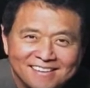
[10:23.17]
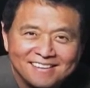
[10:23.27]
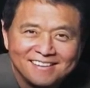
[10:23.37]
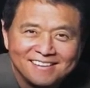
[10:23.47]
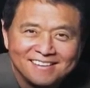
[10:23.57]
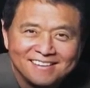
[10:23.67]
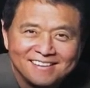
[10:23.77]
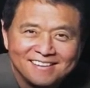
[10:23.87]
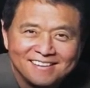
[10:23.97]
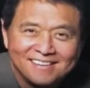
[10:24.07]

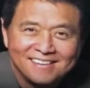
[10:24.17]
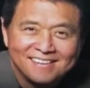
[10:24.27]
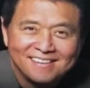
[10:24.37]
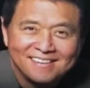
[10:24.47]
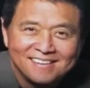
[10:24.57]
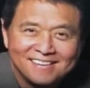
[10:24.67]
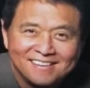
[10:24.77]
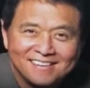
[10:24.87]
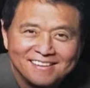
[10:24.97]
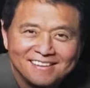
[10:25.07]

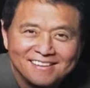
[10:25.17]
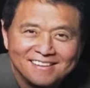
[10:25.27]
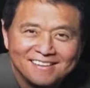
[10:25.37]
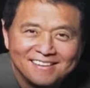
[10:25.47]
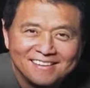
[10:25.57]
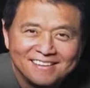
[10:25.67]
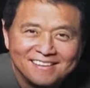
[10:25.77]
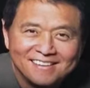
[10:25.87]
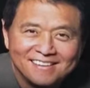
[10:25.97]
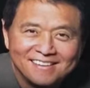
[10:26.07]

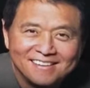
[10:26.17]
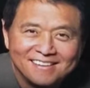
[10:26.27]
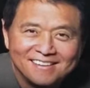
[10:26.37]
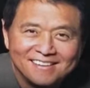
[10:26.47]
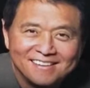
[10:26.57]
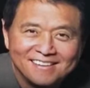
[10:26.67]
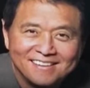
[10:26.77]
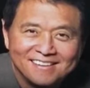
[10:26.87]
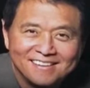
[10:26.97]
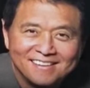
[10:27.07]

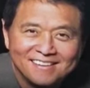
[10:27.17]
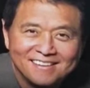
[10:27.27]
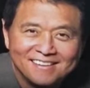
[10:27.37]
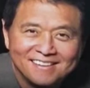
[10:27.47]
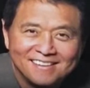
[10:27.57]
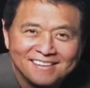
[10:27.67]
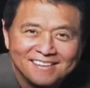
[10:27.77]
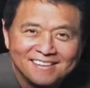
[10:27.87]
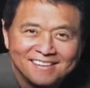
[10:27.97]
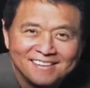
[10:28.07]

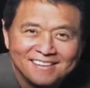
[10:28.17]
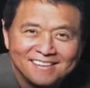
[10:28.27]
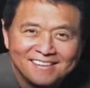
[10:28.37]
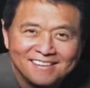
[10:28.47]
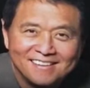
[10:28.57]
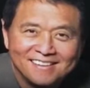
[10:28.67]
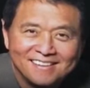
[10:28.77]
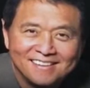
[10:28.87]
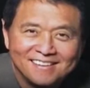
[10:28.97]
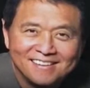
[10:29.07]
No words are spoken by the person on screen.